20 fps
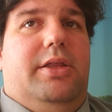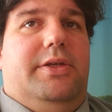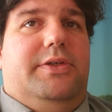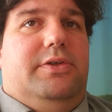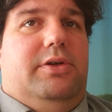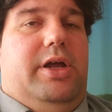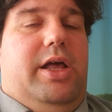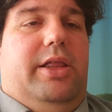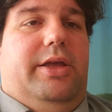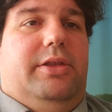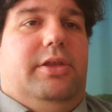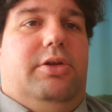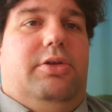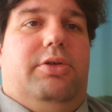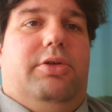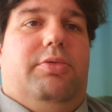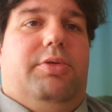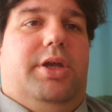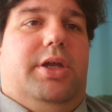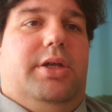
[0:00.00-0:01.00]
These are not like the New
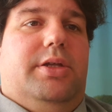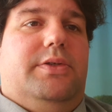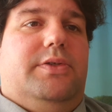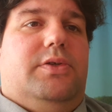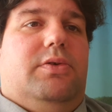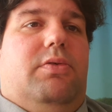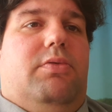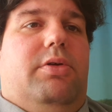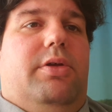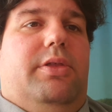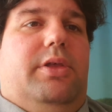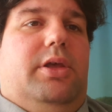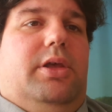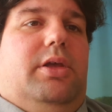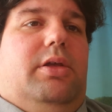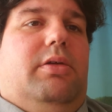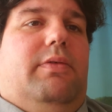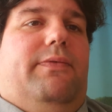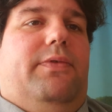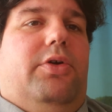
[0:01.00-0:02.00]
Yorkers or
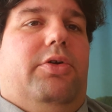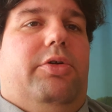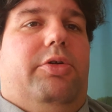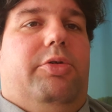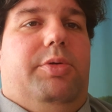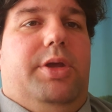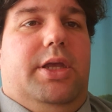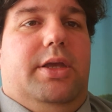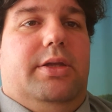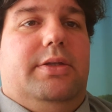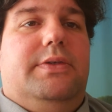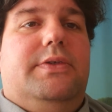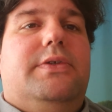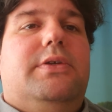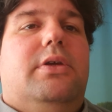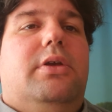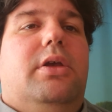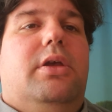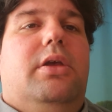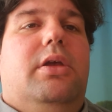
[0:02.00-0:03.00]
the
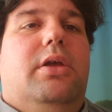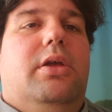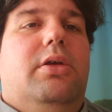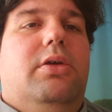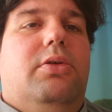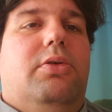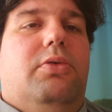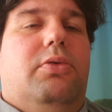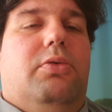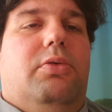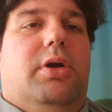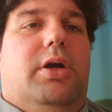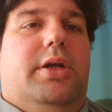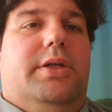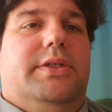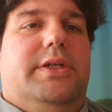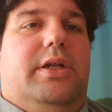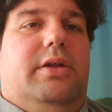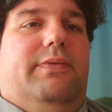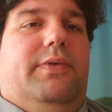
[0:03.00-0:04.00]
Ricans who uh,
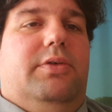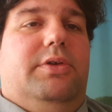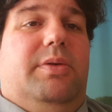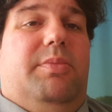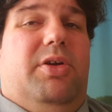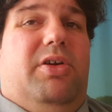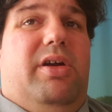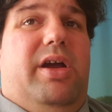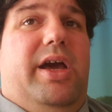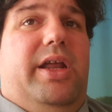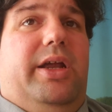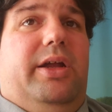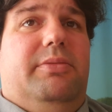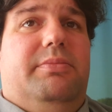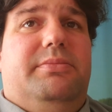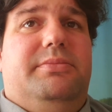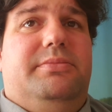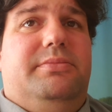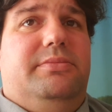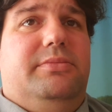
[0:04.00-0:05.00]
tend to vote Democratic.
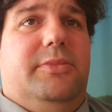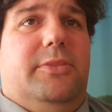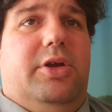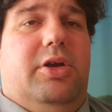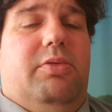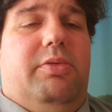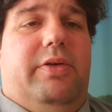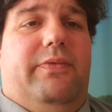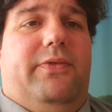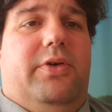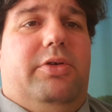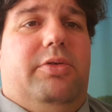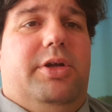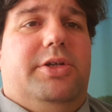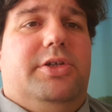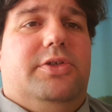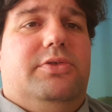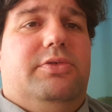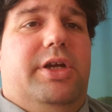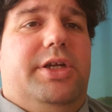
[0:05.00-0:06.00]
Their voter
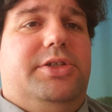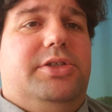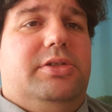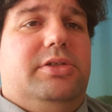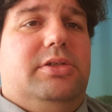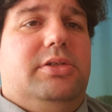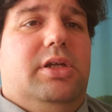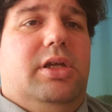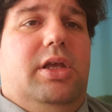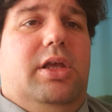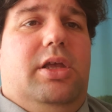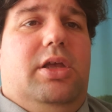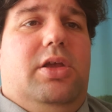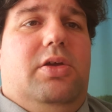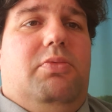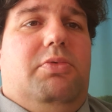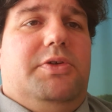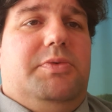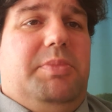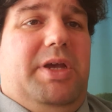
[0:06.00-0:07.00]
registration
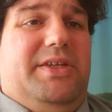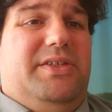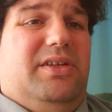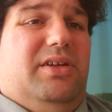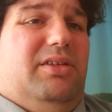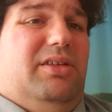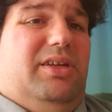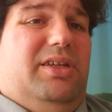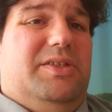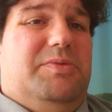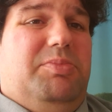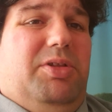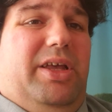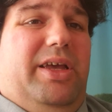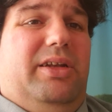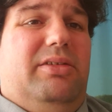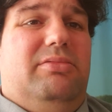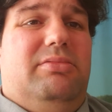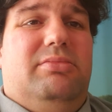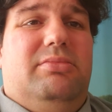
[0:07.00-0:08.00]
was basically
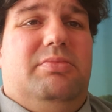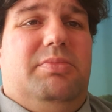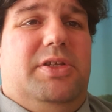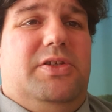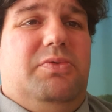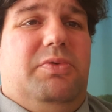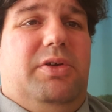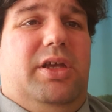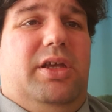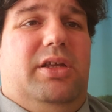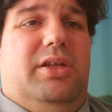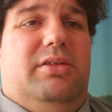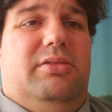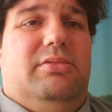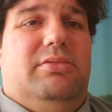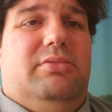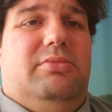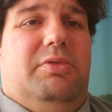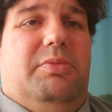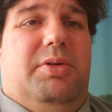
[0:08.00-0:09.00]
split
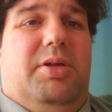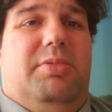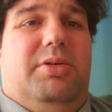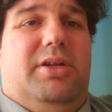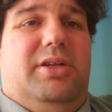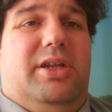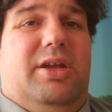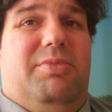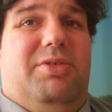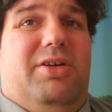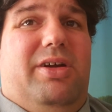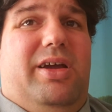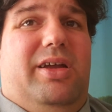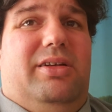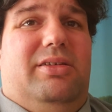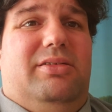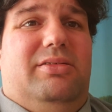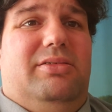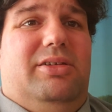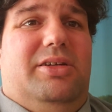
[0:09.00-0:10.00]
between Republican,
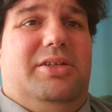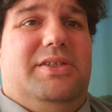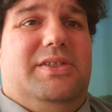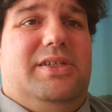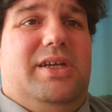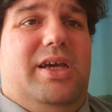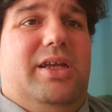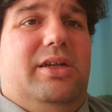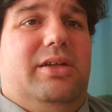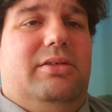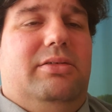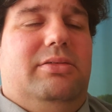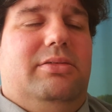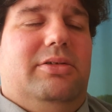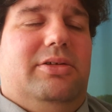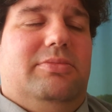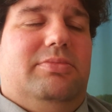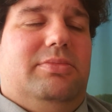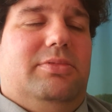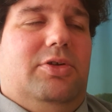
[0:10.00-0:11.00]
Democrat, and undecided,
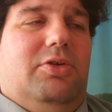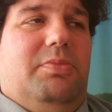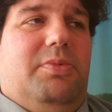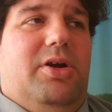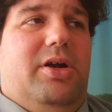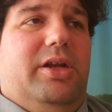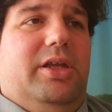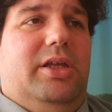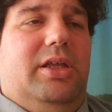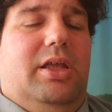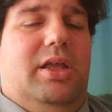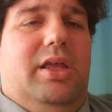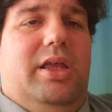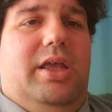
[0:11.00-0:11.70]
or no party.